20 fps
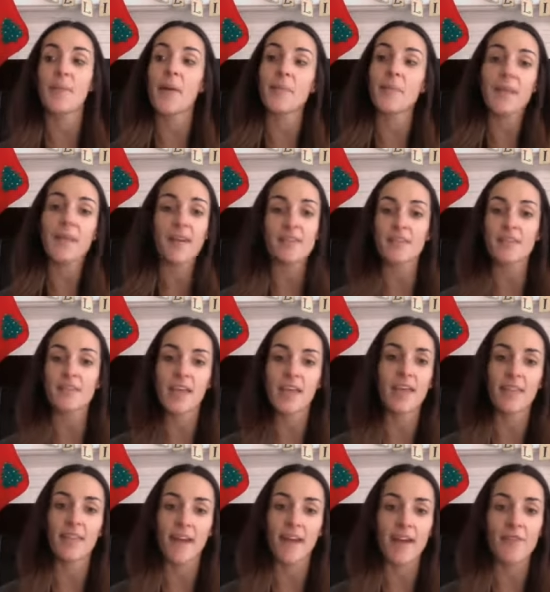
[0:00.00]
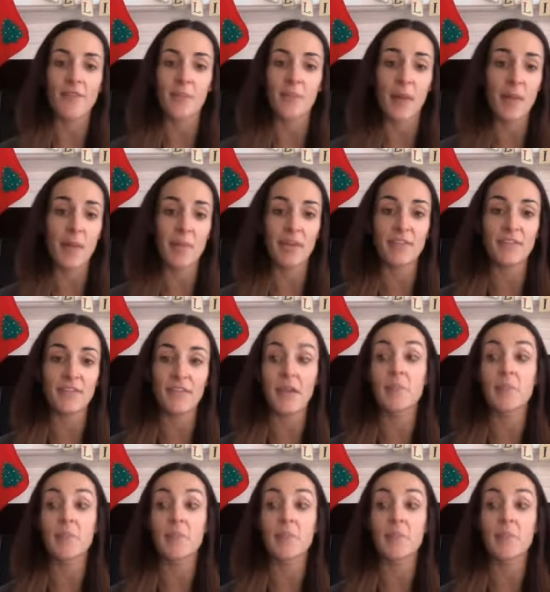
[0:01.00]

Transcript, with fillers: I'm not saying that for my benefit.